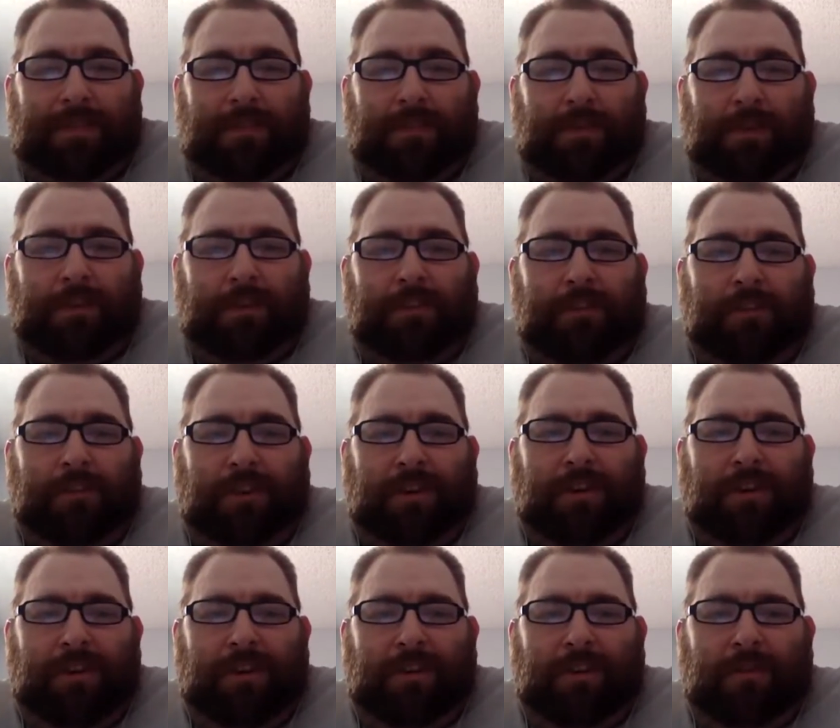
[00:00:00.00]
We're going to
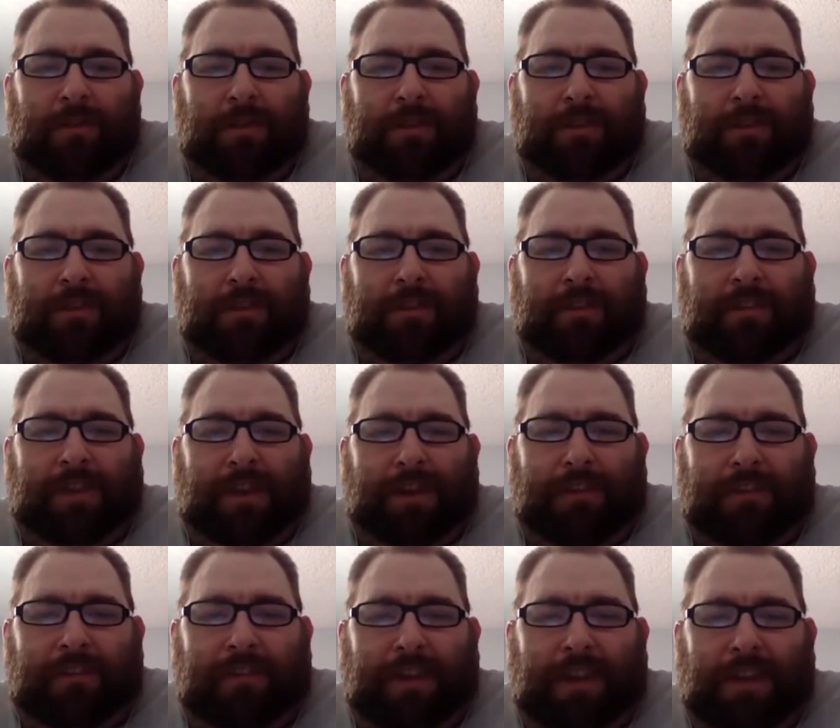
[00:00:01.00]
start with the
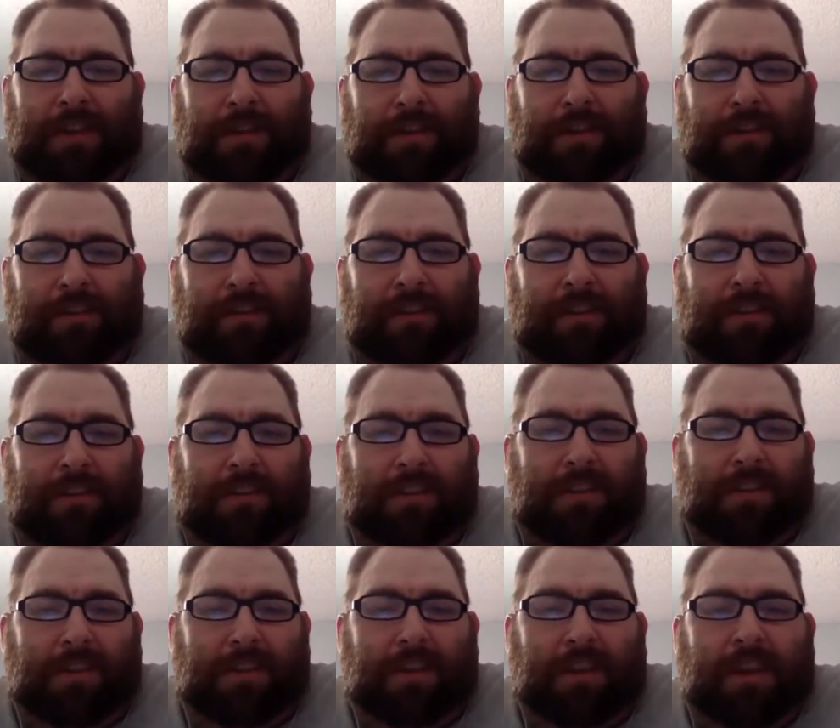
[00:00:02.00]
Southsiders,
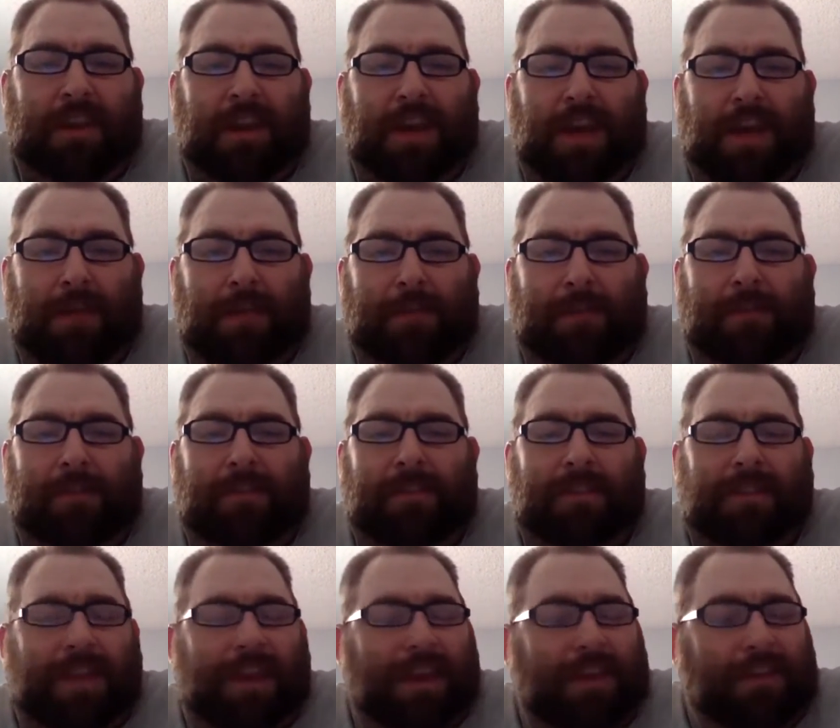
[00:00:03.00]
the Cubs.
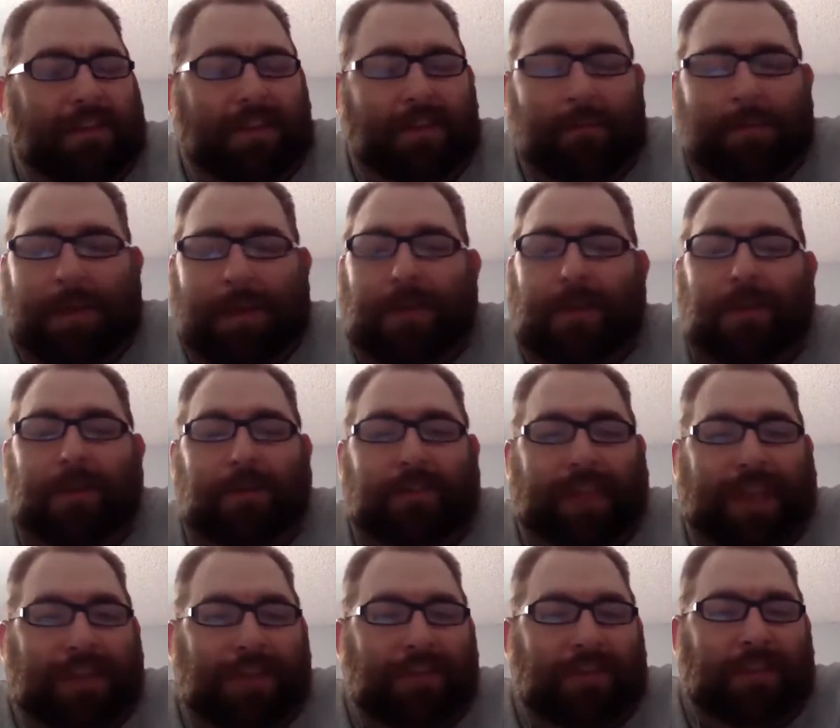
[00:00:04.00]
Yes, the Mariners
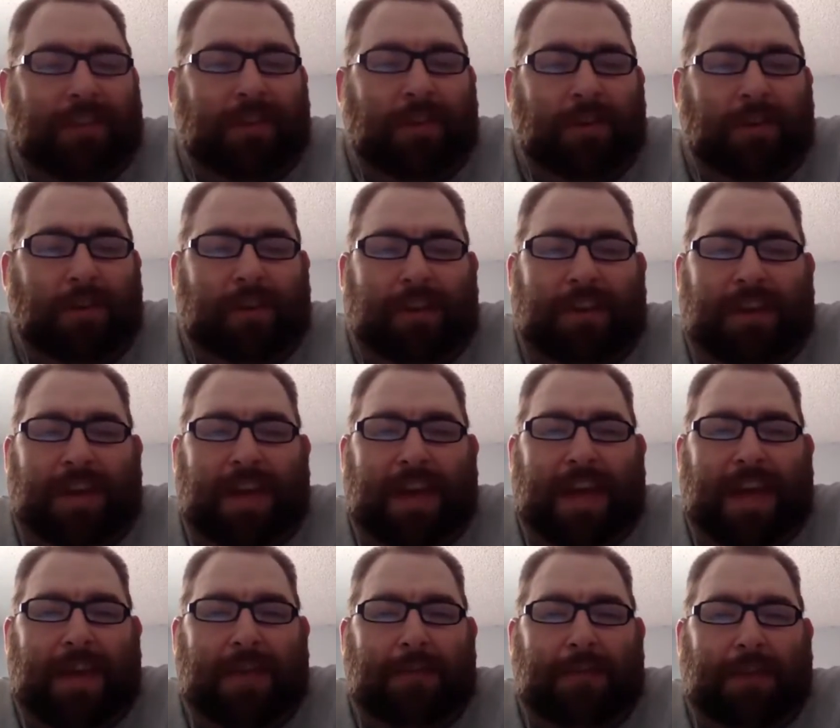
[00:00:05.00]
actually lose a
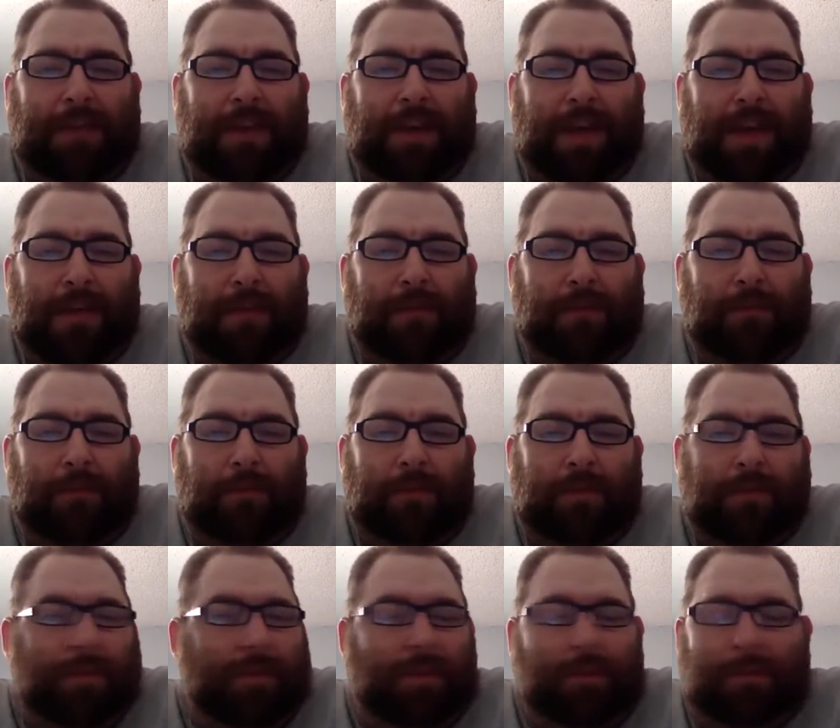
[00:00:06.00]
game. The Cubs,
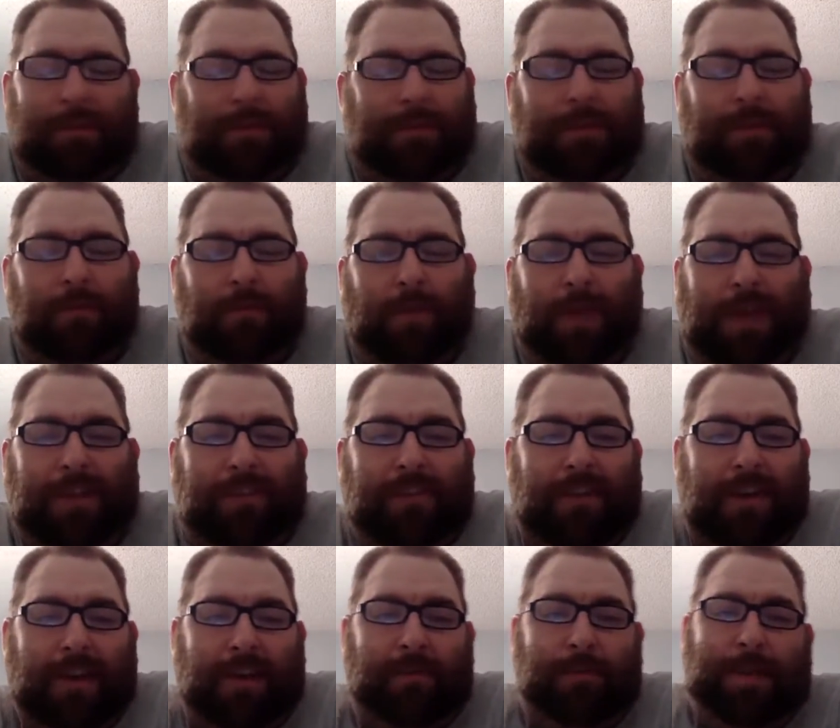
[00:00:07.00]
the White
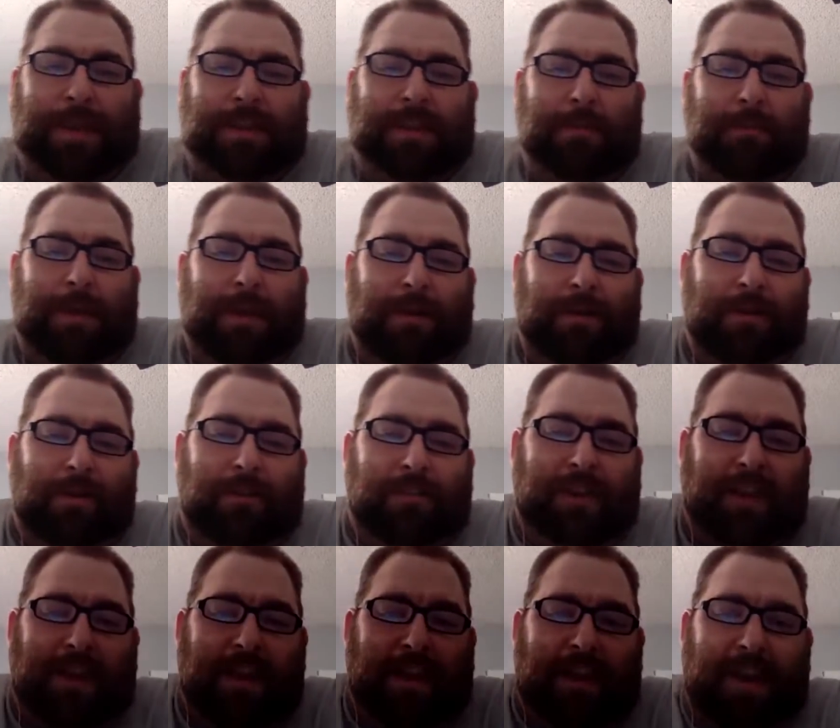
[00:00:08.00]
Sox beat the Mariners
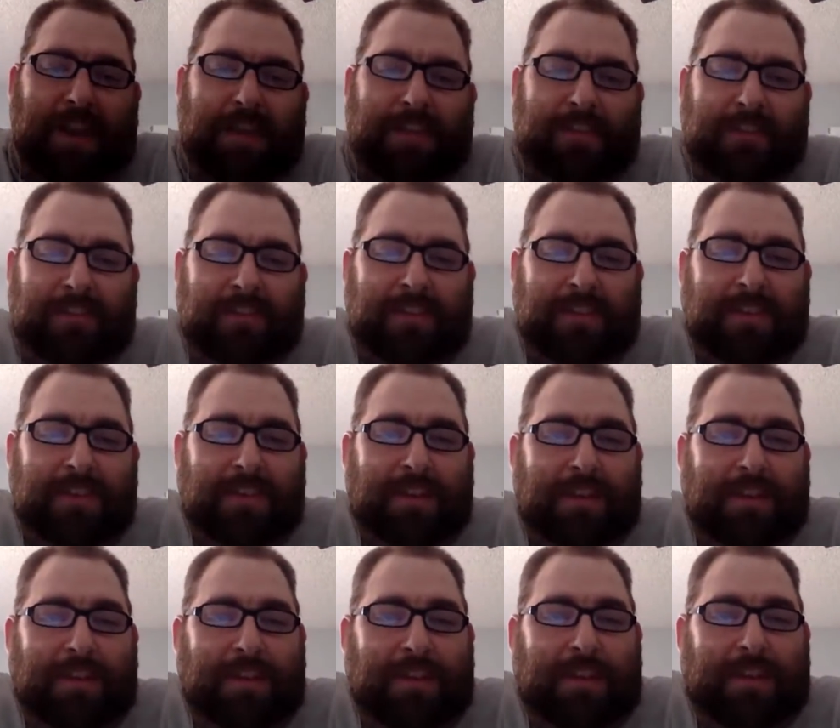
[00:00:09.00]
10-8.
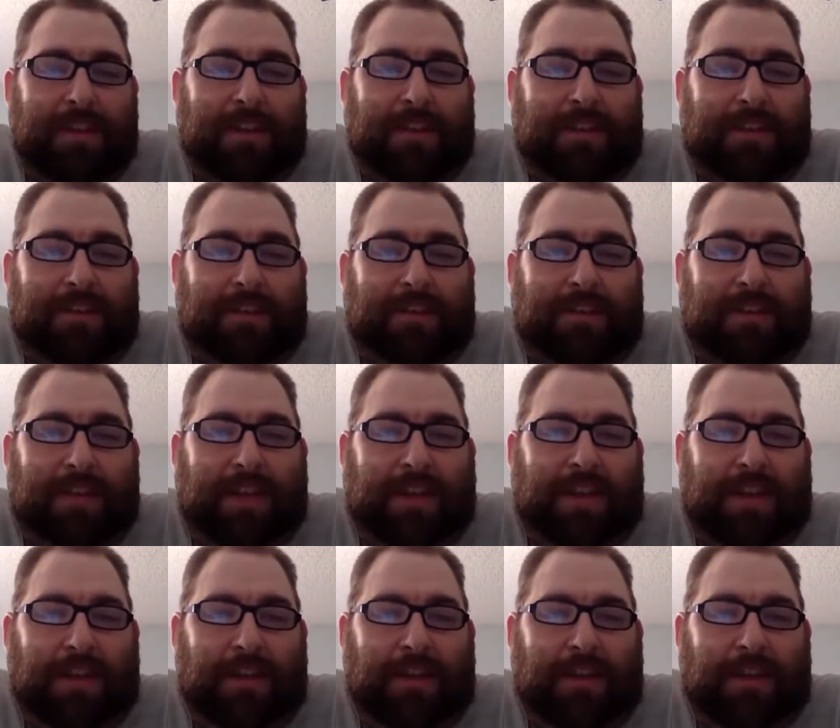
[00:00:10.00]

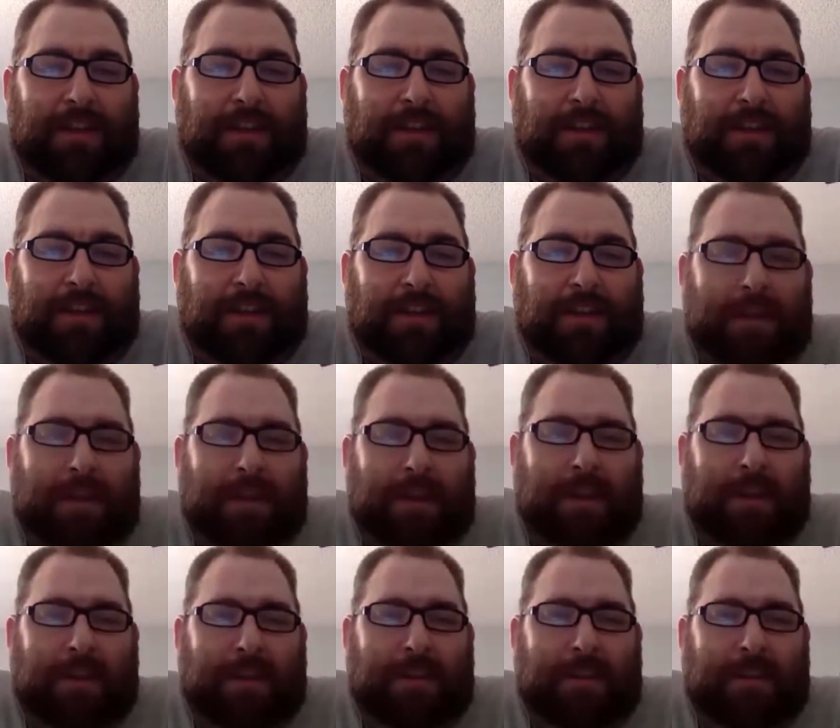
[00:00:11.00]
Taking the win
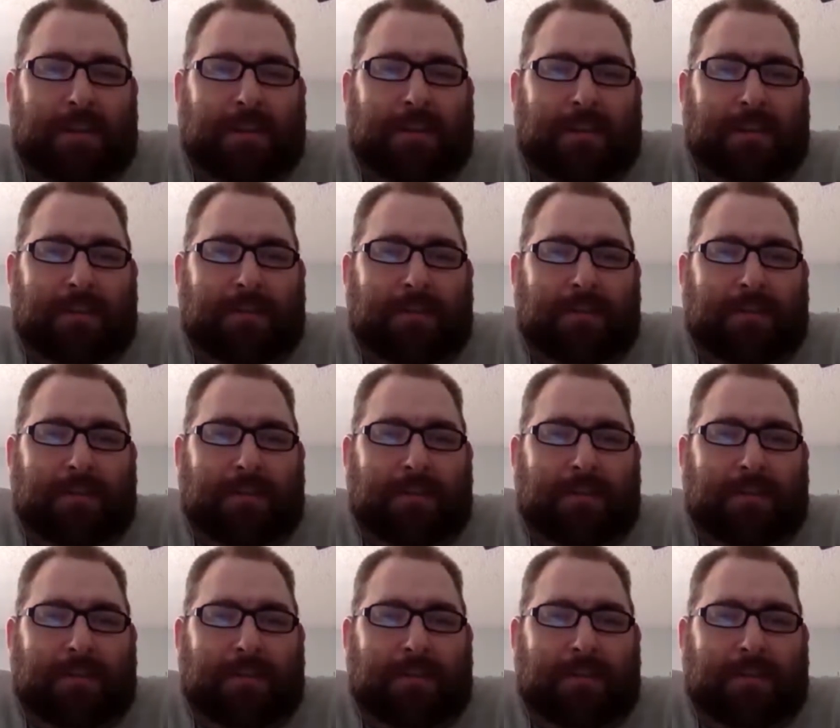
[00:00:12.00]
is